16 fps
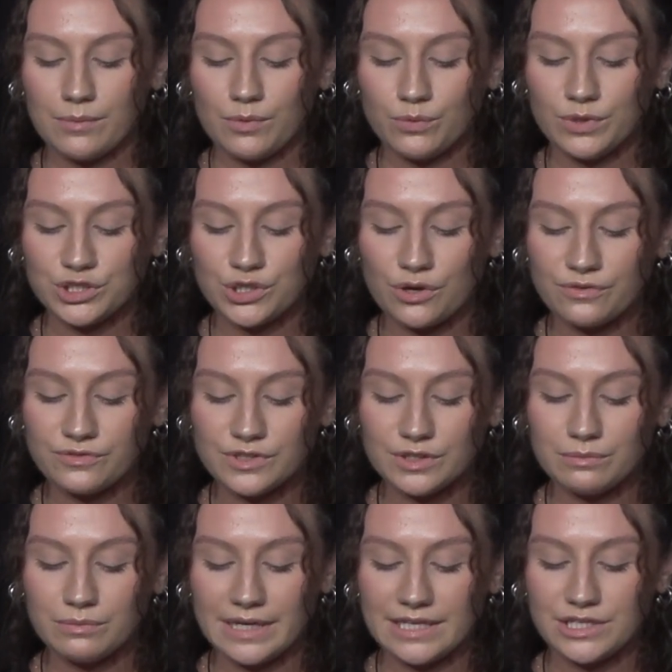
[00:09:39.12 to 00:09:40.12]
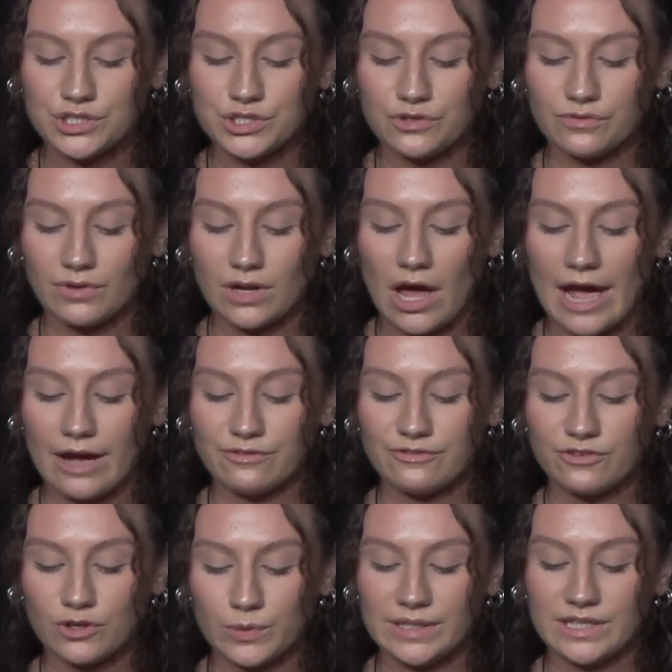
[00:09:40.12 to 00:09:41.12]
which often means you rely on
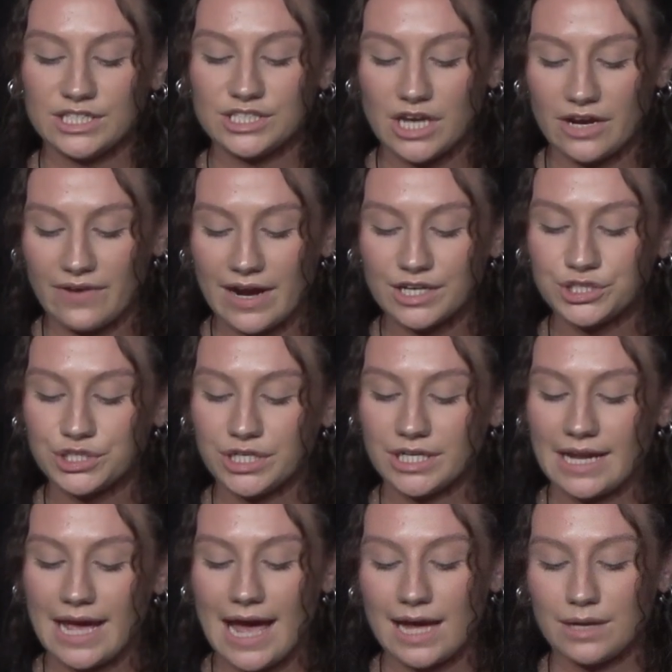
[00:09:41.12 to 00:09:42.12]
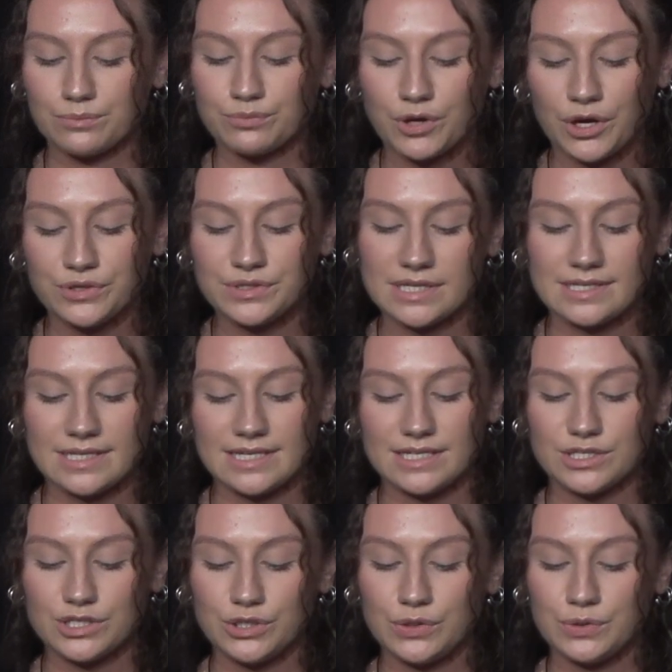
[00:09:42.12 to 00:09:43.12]
following the direction and
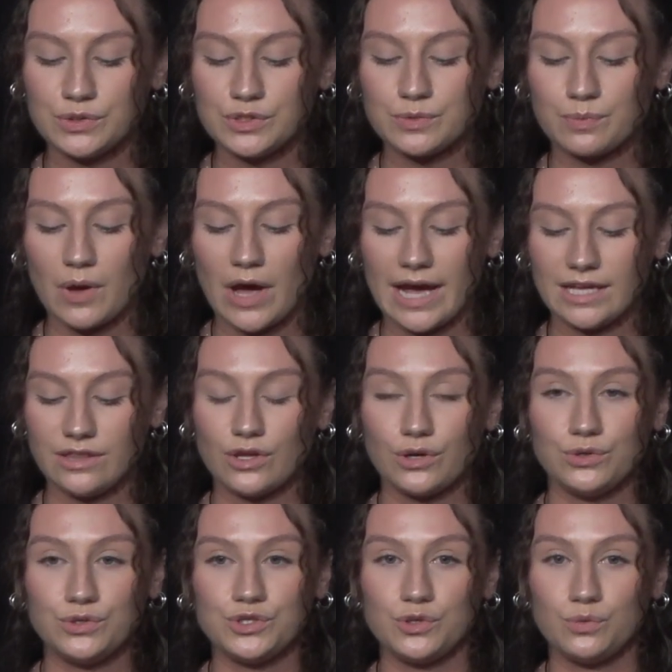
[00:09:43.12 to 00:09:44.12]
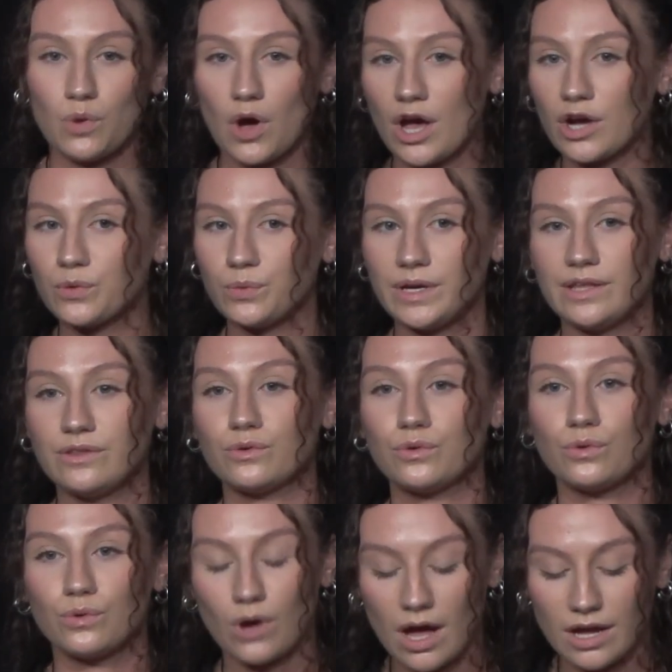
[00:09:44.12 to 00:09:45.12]
processes used by those you work with
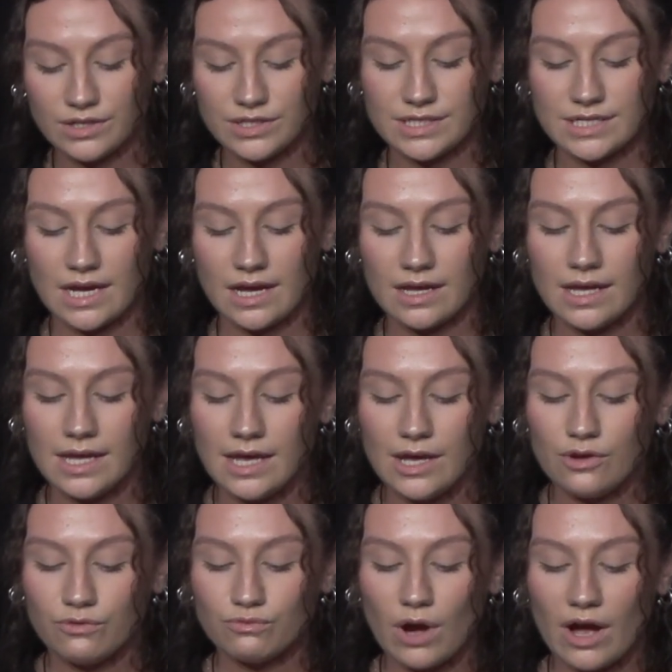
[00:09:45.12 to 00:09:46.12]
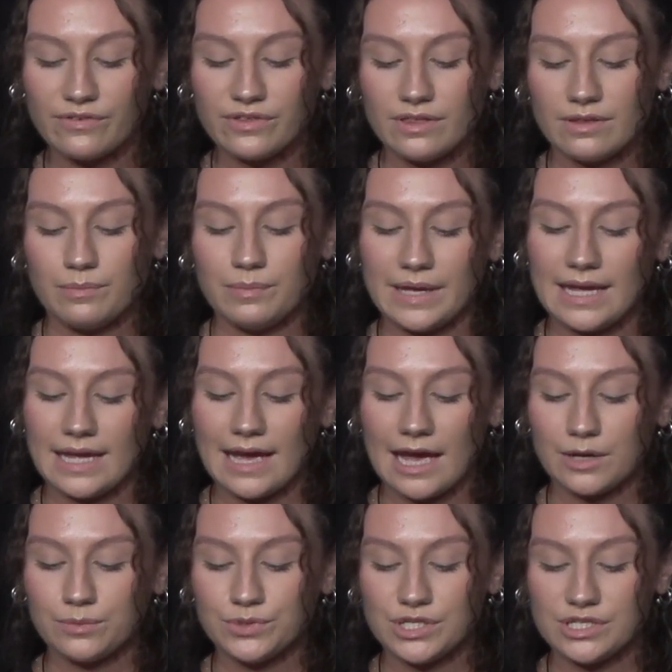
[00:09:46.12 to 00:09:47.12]
or under, rather than being
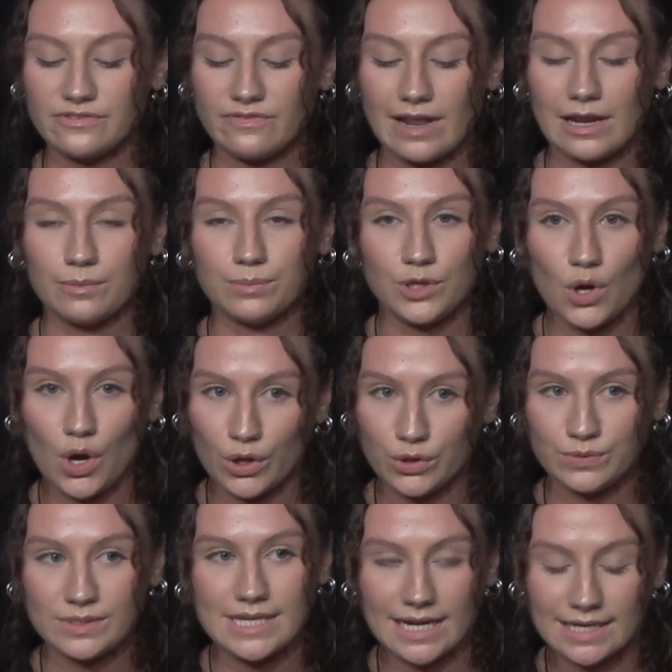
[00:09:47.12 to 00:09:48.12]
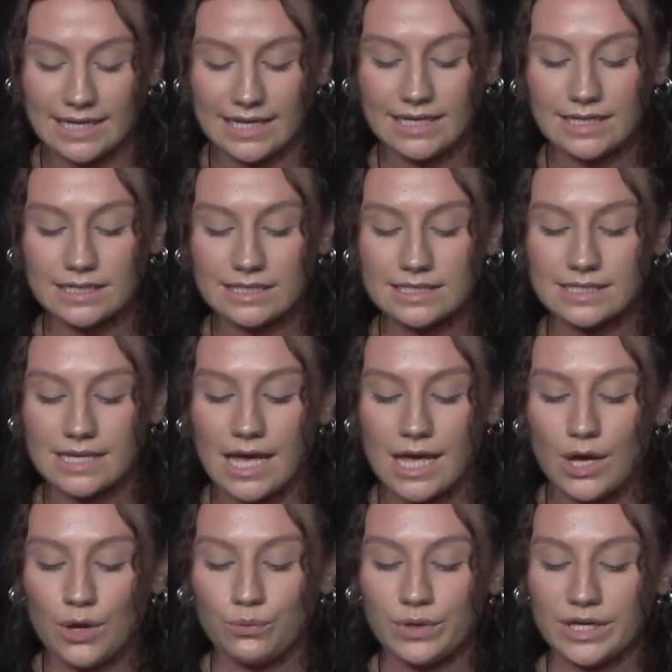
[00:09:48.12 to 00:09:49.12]
able to develop your own techniques,
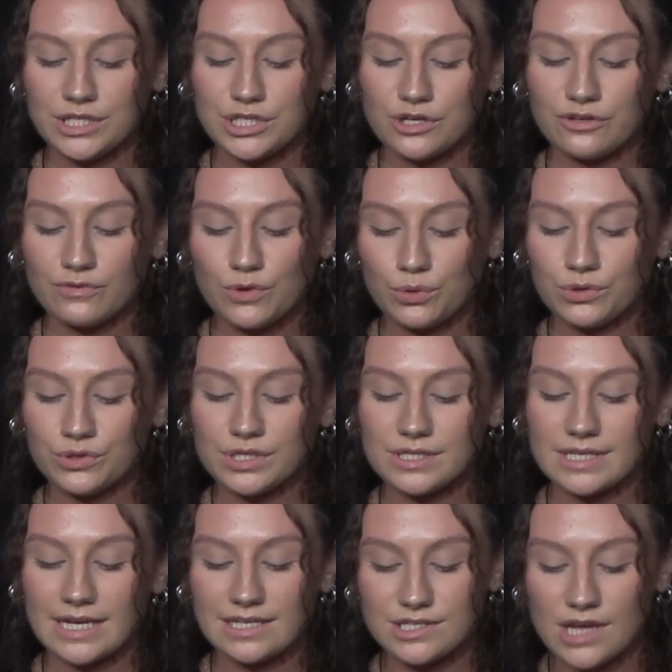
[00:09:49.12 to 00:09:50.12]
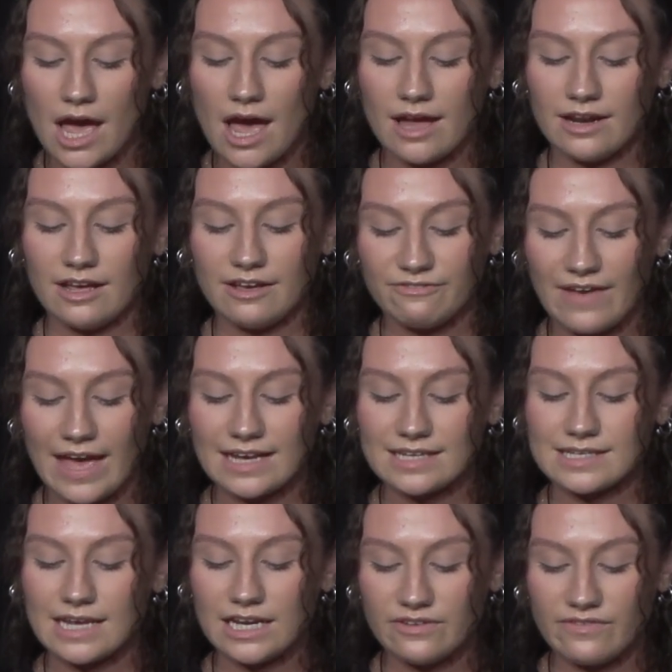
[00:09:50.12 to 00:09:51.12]
which of course in turn
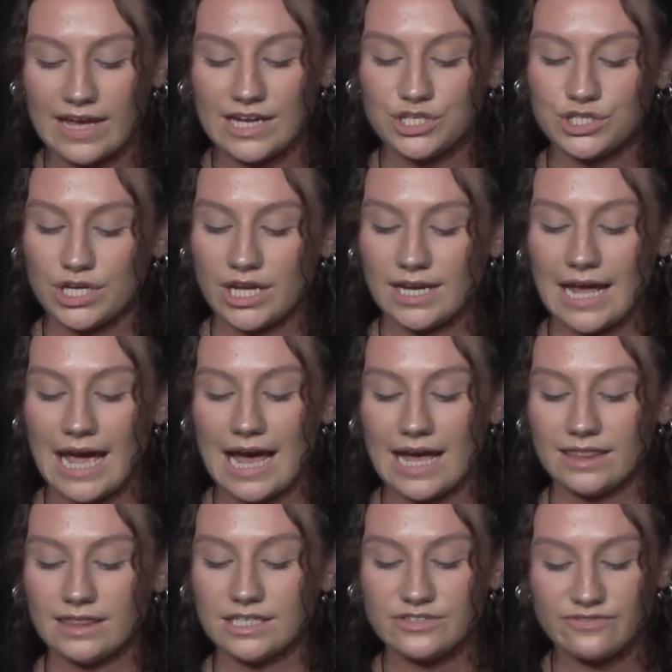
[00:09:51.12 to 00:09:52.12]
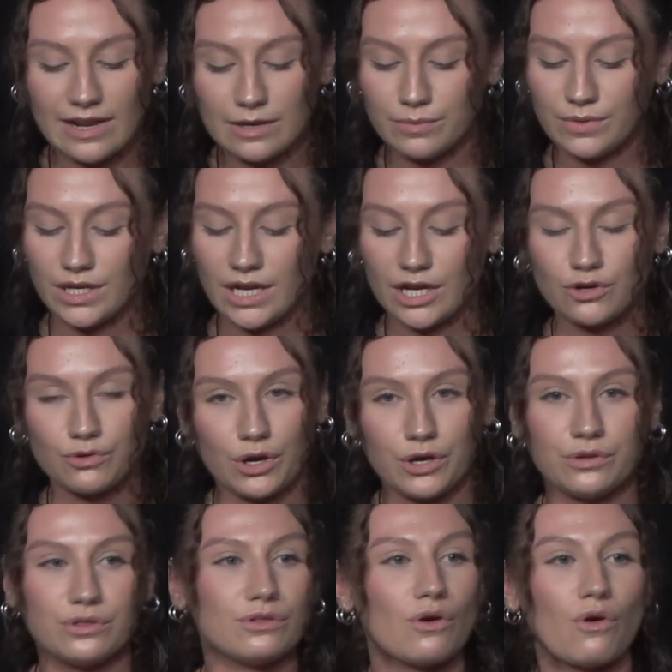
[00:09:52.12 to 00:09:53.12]
affects innovation and the development and
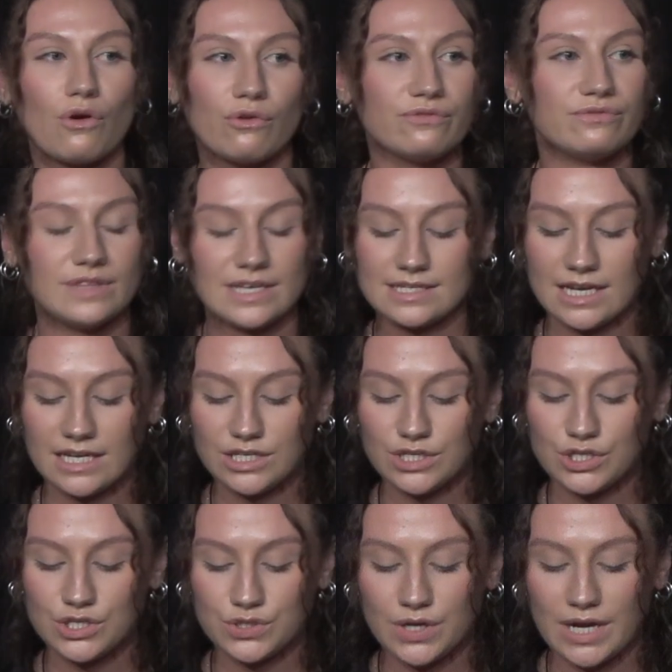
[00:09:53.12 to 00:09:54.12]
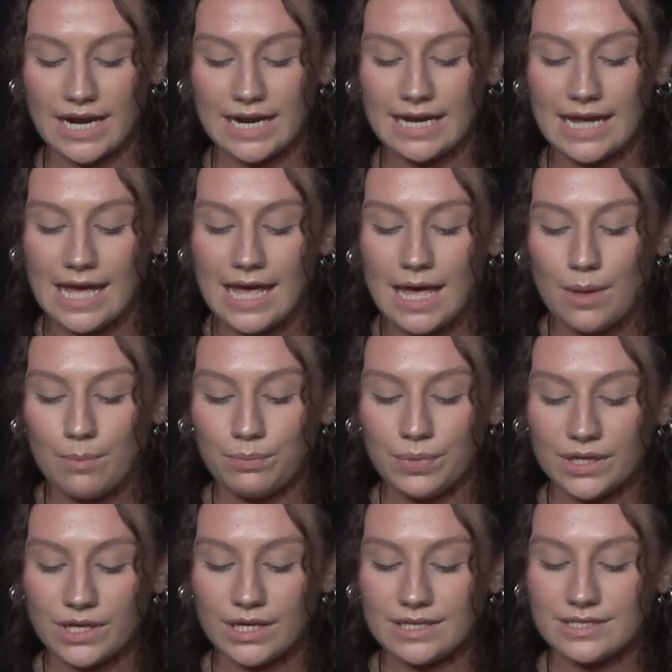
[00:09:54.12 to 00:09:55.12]
growth of this industry,
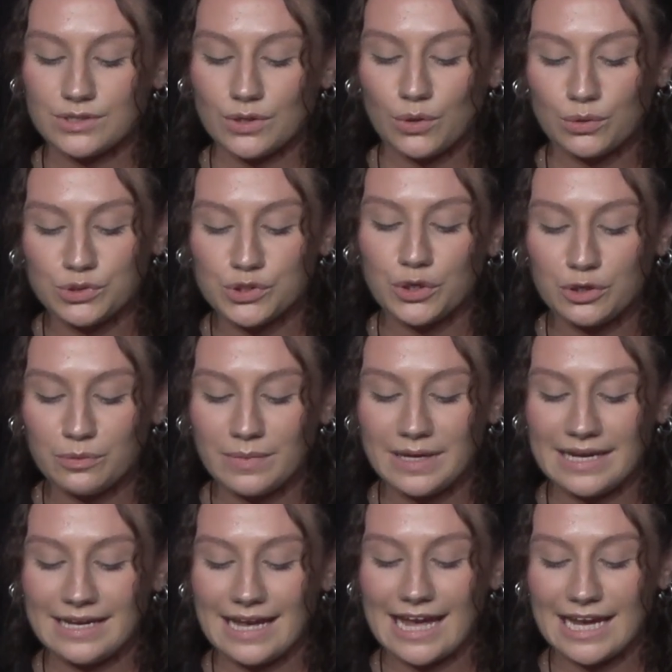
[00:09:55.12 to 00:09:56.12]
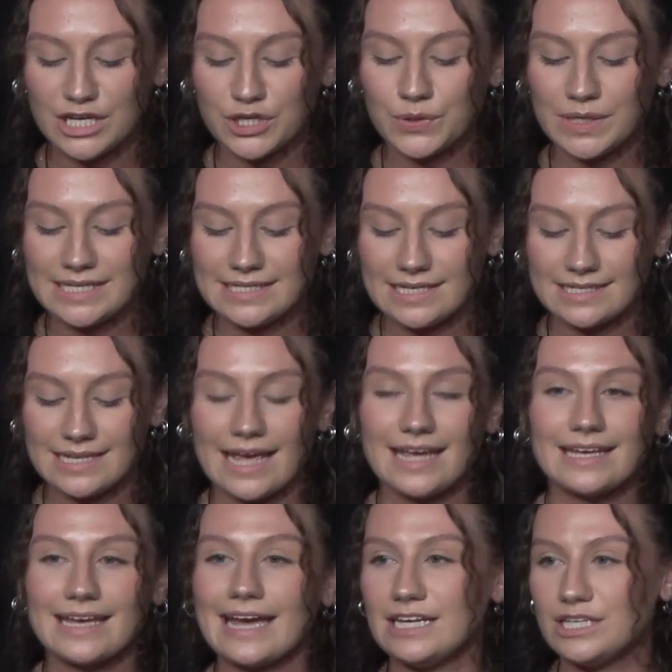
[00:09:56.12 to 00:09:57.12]
because autonomy increases
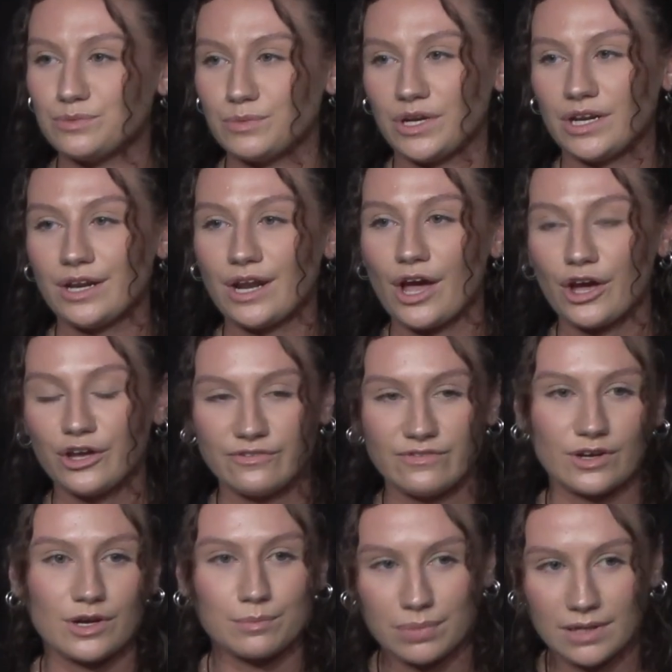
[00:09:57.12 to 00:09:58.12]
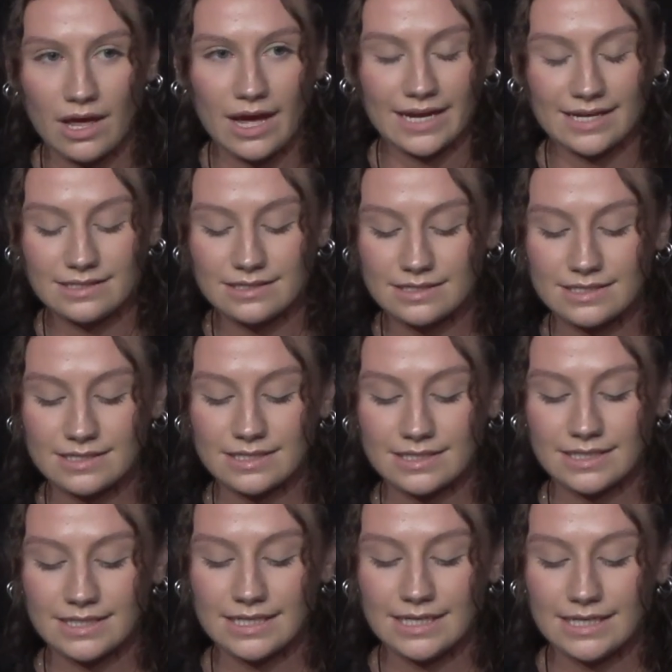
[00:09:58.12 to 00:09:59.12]
engagement over compliance.
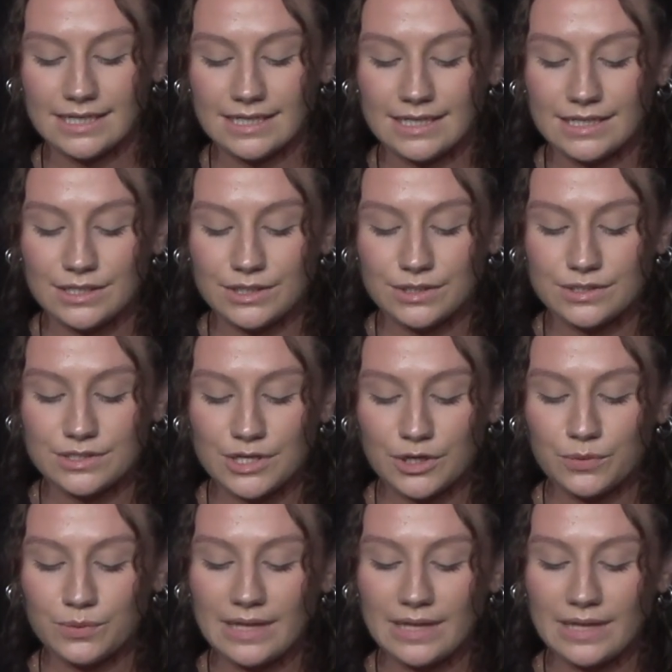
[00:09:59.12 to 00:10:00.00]
So